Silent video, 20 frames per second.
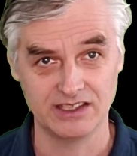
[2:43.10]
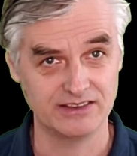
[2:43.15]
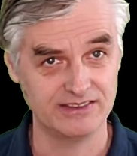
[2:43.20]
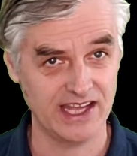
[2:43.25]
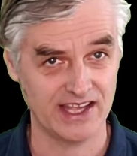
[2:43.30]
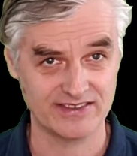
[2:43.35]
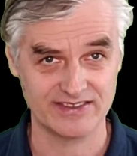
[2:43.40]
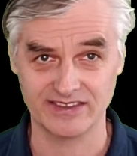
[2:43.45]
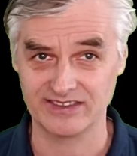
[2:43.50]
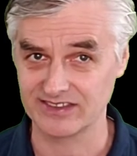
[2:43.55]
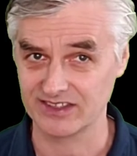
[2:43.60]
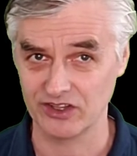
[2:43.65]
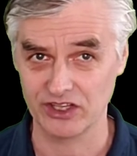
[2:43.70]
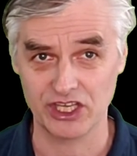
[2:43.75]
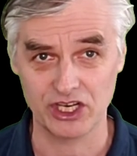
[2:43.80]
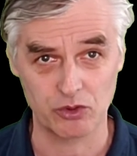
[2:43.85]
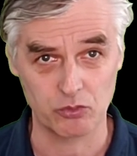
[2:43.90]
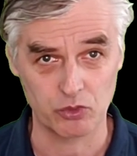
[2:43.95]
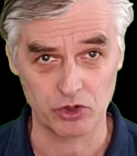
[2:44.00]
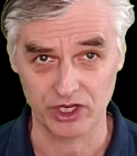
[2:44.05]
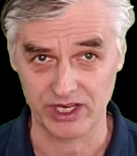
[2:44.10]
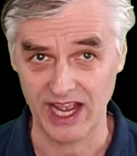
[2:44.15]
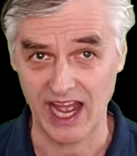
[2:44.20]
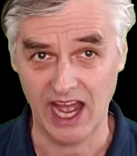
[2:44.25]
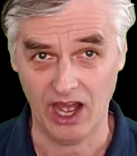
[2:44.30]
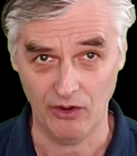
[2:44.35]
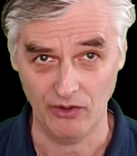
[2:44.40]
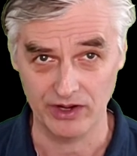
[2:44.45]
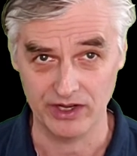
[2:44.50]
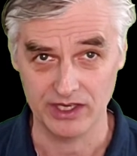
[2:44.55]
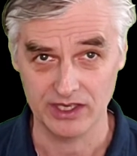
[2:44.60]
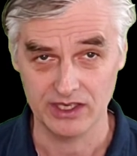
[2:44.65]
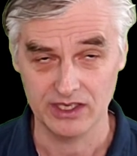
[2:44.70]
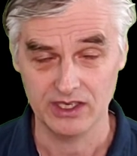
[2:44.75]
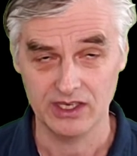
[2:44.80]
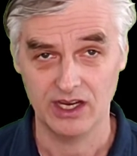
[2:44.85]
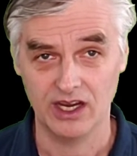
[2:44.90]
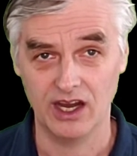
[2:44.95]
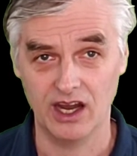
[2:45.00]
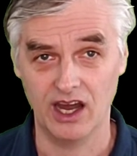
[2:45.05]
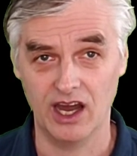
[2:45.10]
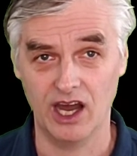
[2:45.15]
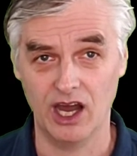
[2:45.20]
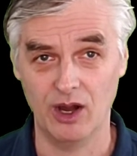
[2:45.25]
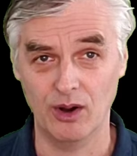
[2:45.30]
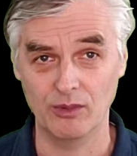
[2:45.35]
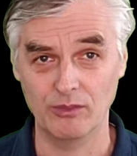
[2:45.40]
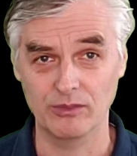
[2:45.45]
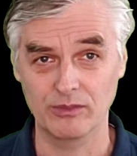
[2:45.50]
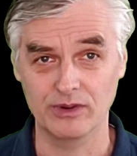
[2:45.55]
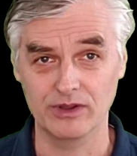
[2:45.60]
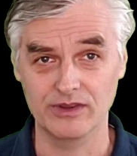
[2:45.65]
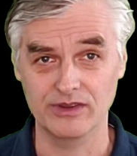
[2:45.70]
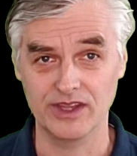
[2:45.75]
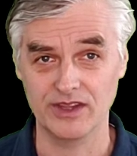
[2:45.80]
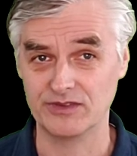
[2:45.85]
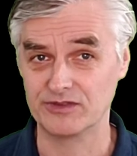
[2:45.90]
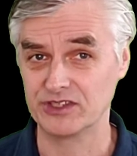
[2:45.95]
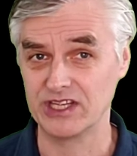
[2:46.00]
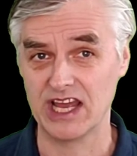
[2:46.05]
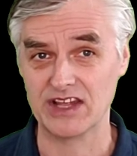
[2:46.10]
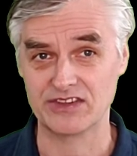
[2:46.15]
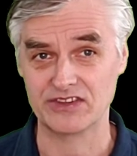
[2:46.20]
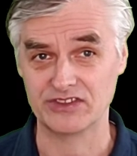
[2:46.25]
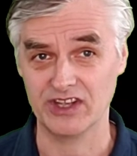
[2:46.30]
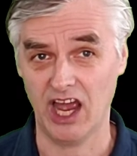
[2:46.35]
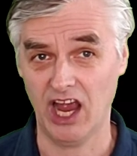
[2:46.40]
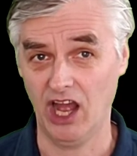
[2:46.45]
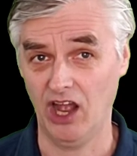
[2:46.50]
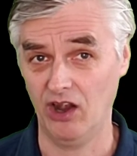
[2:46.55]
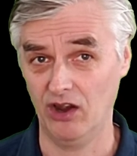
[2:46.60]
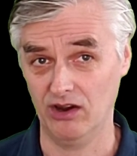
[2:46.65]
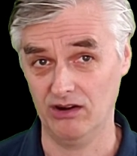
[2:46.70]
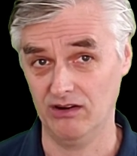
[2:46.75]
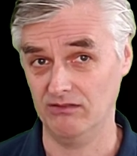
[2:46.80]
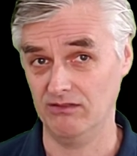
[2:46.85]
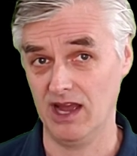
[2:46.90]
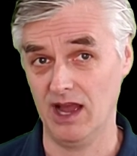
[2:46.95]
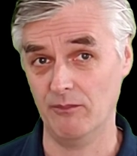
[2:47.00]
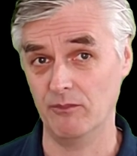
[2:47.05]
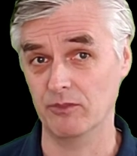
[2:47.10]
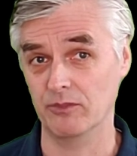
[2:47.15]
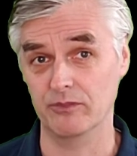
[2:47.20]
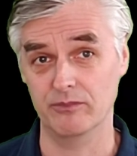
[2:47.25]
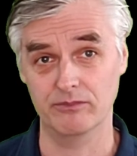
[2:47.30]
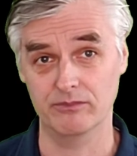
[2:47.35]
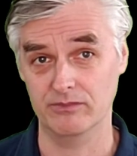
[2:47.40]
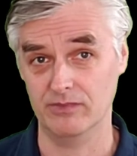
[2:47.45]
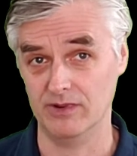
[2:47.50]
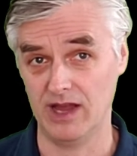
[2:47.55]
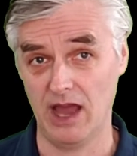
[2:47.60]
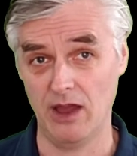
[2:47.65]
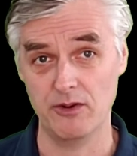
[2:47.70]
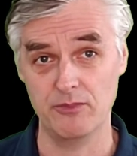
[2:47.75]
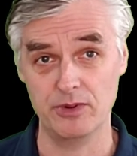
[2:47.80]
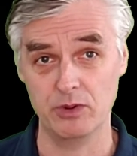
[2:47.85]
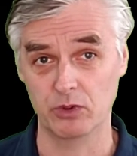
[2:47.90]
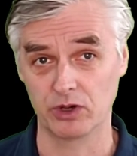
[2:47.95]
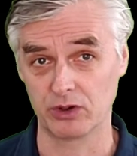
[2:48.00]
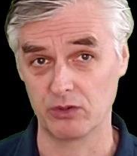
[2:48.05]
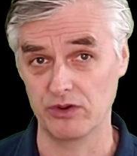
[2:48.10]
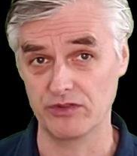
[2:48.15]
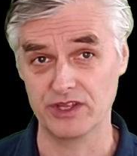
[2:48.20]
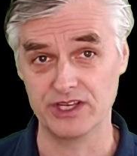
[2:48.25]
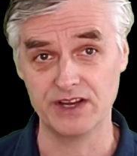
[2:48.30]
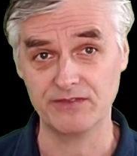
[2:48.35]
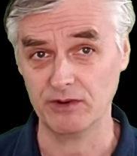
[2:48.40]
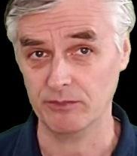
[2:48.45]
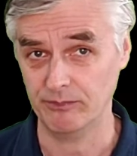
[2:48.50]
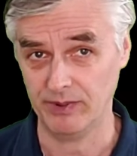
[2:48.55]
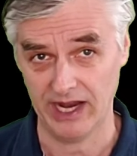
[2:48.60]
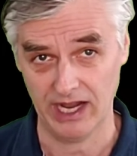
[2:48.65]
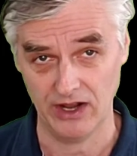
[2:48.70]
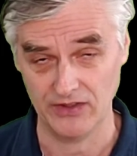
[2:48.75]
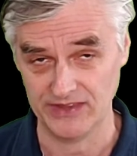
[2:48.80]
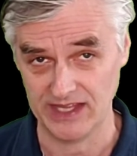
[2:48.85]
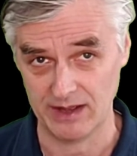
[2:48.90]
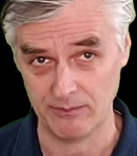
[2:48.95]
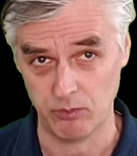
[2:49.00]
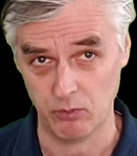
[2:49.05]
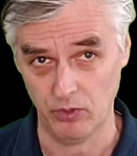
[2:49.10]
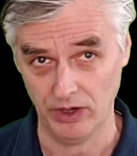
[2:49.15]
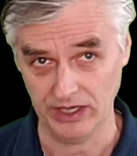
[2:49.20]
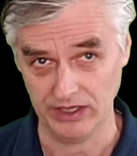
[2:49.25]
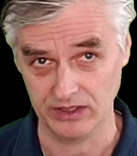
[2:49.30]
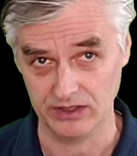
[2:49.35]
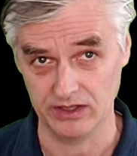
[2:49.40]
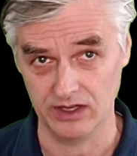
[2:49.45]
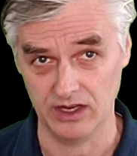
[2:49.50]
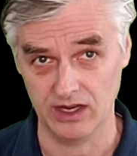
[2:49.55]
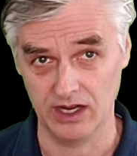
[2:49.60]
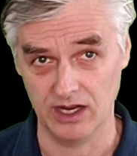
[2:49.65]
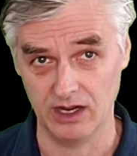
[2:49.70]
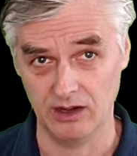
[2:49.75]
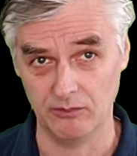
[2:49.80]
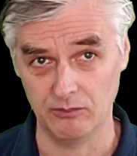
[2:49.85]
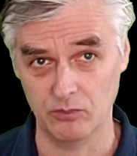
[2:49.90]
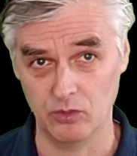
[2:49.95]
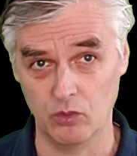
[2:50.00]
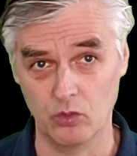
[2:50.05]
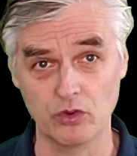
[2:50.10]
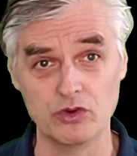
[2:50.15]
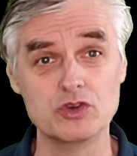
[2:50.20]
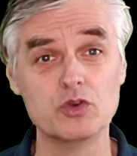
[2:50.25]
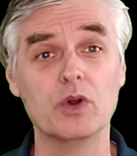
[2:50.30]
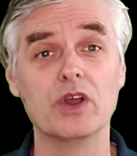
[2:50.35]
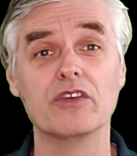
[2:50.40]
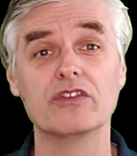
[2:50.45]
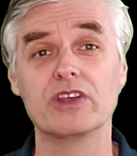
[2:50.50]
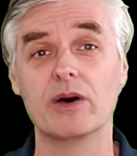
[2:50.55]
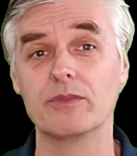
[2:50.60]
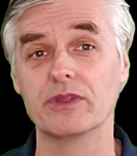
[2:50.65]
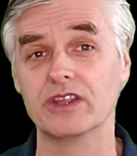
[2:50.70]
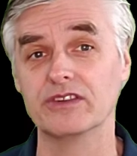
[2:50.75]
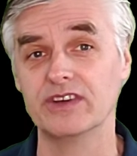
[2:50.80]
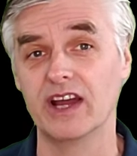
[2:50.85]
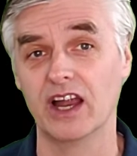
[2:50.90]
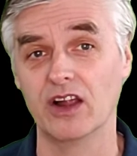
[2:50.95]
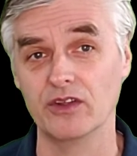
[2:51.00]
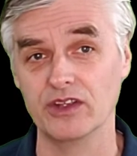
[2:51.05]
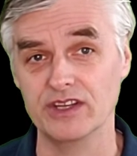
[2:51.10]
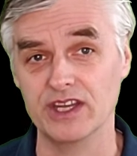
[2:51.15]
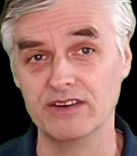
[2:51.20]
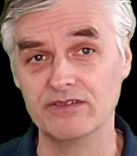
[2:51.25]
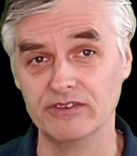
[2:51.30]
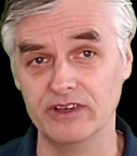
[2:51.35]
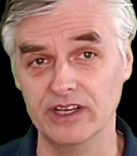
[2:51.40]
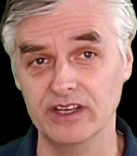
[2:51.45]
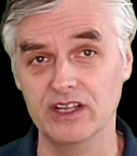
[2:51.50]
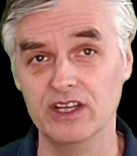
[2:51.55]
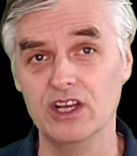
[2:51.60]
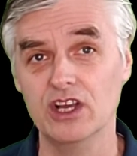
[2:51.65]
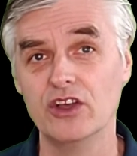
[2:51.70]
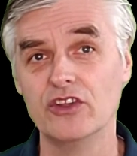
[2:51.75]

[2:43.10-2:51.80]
That's necessarily going to work out. The chances are I'd be working with a different buyer at that point, or doing something entirely different.